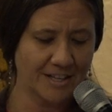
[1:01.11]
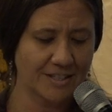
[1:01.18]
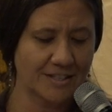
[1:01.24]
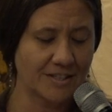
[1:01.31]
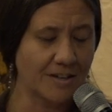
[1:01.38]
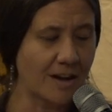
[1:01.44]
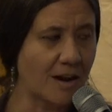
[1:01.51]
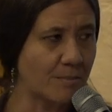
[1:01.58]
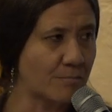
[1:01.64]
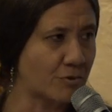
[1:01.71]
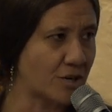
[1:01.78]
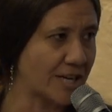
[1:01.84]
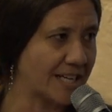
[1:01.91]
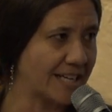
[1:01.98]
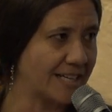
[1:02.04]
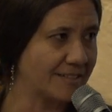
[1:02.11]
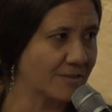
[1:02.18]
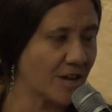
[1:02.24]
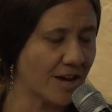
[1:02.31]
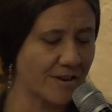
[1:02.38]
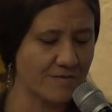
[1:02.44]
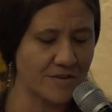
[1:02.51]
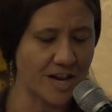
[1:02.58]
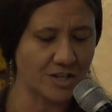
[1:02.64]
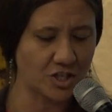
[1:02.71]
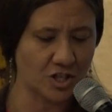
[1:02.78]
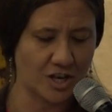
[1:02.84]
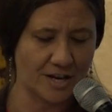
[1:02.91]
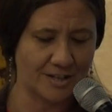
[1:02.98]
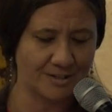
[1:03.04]
to the upbringing of that
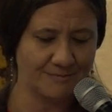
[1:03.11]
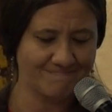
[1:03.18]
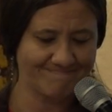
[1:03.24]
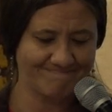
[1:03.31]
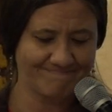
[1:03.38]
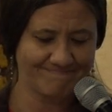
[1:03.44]
child.